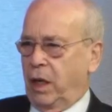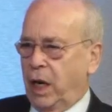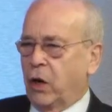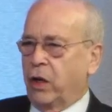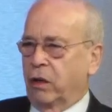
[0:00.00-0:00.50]

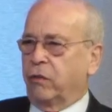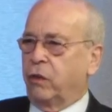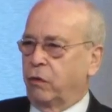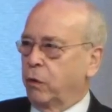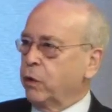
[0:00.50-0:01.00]
area of
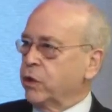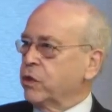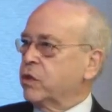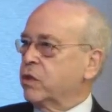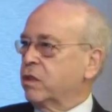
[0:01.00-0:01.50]

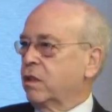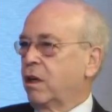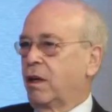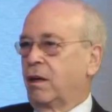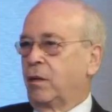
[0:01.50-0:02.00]
divergence
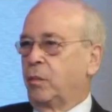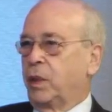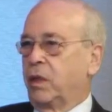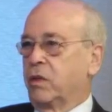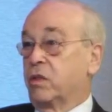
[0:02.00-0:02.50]
um,
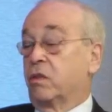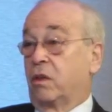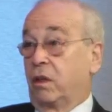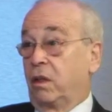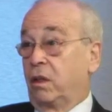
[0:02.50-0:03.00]
because
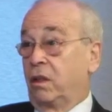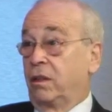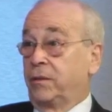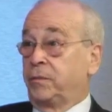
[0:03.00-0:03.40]
the